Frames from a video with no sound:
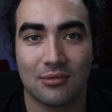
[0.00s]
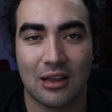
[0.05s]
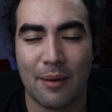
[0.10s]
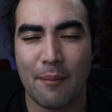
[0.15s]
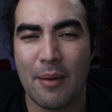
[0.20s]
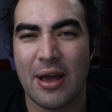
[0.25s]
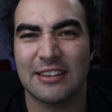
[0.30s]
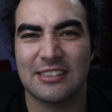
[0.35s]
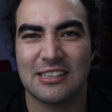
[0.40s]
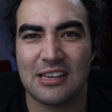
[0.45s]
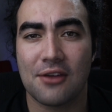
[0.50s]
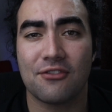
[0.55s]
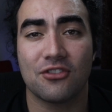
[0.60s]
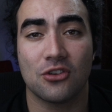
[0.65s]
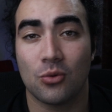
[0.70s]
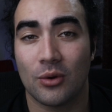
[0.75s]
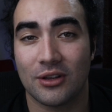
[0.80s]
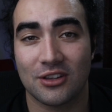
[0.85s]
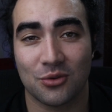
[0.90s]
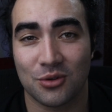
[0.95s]
Imagine if
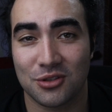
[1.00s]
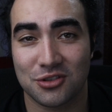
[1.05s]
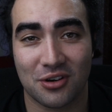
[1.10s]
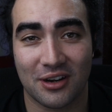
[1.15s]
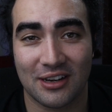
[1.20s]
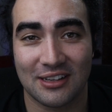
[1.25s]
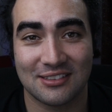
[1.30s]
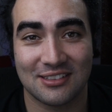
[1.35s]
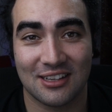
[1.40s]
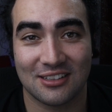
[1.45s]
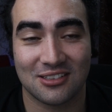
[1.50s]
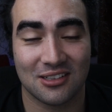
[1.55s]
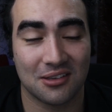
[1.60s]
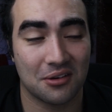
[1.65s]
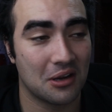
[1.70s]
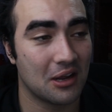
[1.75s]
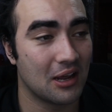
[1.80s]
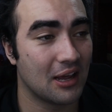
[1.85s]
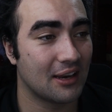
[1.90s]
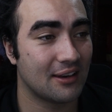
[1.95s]
you went to a training
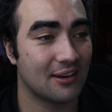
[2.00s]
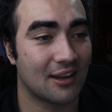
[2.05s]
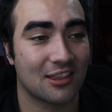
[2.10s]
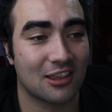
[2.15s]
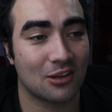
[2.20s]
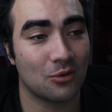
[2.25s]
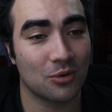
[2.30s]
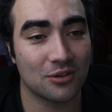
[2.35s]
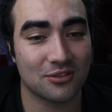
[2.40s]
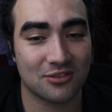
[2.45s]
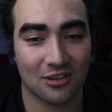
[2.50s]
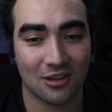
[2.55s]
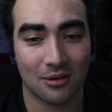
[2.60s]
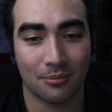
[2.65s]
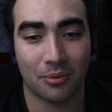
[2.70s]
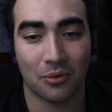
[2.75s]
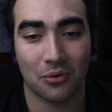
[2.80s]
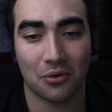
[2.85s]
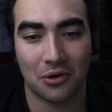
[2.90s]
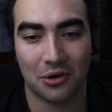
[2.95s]
session, nothing was on the
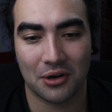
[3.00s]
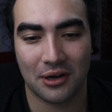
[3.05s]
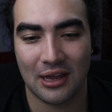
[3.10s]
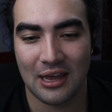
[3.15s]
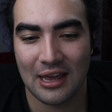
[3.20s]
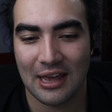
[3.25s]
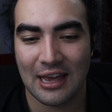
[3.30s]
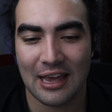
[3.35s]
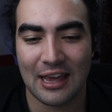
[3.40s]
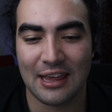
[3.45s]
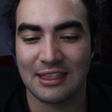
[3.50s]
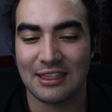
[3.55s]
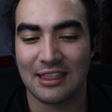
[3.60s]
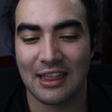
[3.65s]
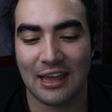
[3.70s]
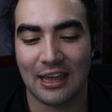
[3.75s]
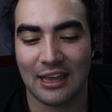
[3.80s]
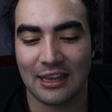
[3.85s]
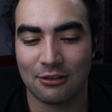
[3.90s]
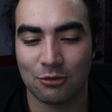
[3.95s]
board, and
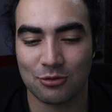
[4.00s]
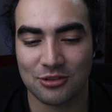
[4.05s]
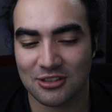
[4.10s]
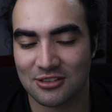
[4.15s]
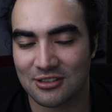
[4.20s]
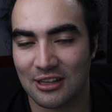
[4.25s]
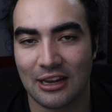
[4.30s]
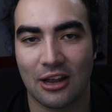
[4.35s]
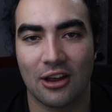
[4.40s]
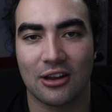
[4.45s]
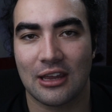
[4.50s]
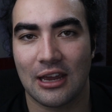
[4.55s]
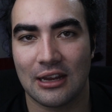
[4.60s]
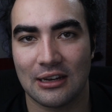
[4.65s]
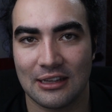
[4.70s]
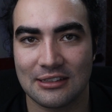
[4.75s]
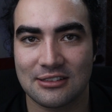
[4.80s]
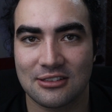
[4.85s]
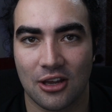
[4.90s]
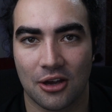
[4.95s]
they were just like, okay,
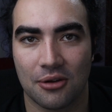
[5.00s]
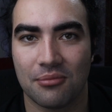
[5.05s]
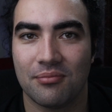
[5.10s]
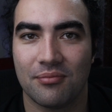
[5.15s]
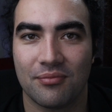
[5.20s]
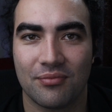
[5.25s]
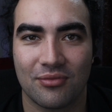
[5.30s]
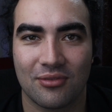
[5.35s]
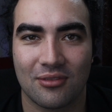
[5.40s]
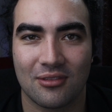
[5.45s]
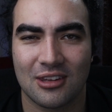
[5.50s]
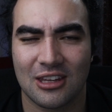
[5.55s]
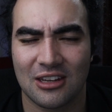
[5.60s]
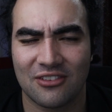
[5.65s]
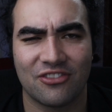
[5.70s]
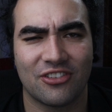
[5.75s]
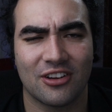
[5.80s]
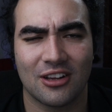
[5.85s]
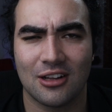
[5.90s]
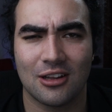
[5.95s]
let's go.
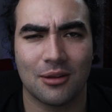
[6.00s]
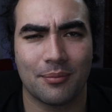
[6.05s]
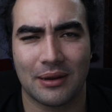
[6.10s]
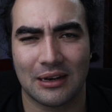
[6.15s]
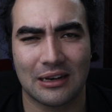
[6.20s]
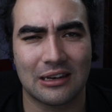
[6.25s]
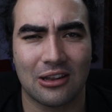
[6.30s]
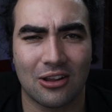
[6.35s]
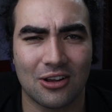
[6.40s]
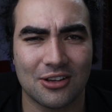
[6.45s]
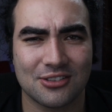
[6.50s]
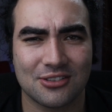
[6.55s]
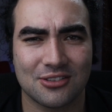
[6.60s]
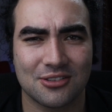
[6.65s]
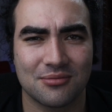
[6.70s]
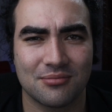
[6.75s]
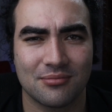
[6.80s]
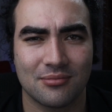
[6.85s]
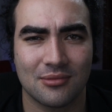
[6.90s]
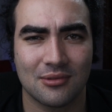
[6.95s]
You'd feel a bit
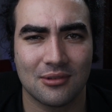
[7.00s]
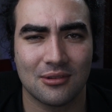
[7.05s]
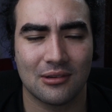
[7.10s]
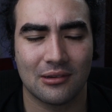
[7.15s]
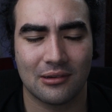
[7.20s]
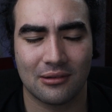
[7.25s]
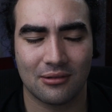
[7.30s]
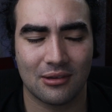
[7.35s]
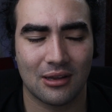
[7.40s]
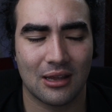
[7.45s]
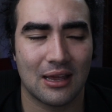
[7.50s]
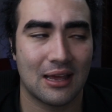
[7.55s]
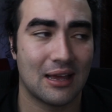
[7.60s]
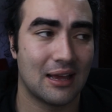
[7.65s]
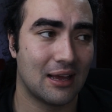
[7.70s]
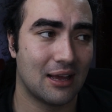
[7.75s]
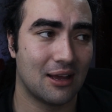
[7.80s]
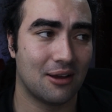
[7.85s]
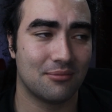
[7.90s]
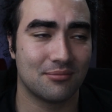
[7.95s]
lost.
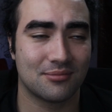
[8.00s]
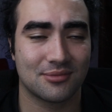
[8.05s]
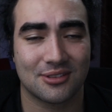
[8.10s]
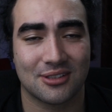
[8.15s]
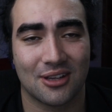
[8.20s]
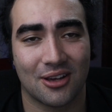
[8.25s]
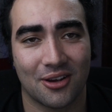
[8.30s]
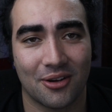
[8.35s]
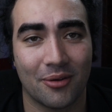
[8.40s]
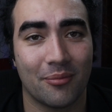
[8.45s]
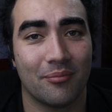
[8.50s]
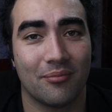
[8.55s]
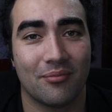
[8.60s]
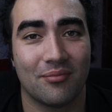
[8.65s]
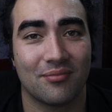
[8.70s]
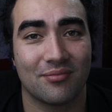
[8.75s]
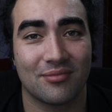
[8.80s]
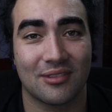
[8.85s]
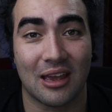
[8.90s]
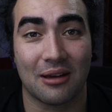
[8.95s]
Um, so,
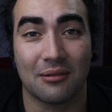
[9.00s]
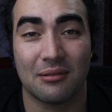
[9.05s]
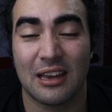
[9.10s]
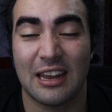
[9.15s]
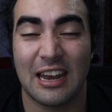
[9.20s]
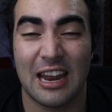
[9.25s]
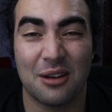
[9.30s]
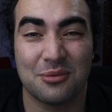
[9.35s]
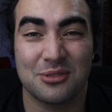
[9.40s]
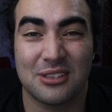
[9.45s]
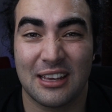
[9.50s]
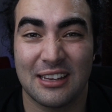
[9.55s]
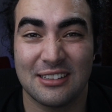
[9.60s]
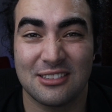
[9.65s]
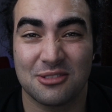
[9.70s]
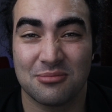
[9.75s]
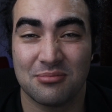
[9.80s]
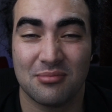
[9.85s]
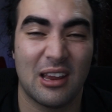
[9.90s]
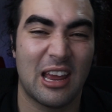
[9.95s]
yeah, it helps
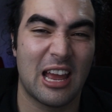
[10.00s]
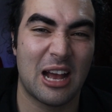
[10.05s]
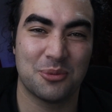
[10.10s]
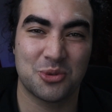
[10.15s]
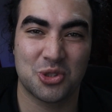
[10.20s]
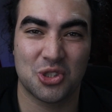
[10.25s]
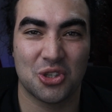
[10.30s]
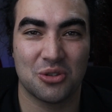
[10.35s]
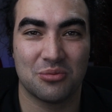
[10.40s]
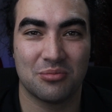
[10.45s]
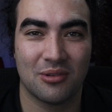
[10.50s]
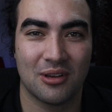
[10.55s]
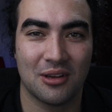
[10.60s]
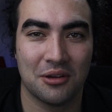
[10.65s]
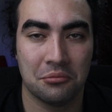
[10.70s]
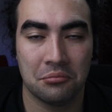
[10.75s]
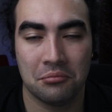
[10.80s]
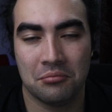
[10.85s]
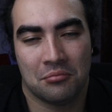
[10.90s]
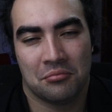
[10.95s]
kids, helps you,
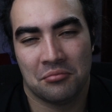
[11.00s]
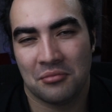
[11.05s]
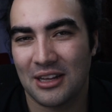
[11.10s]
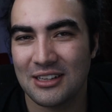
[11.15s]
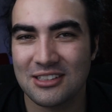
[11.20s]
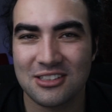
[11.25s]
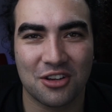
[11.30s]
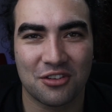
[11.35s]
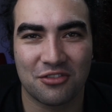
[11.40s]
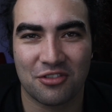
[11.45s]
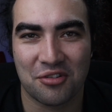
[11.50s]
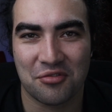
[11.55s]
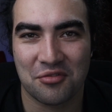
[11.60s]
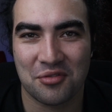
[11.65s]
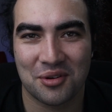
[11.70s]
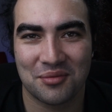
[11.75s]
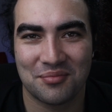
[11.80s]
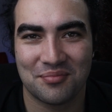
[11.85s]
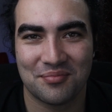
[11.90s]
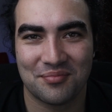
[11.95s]
it's good for
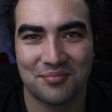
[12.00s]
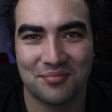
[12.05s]
everyone.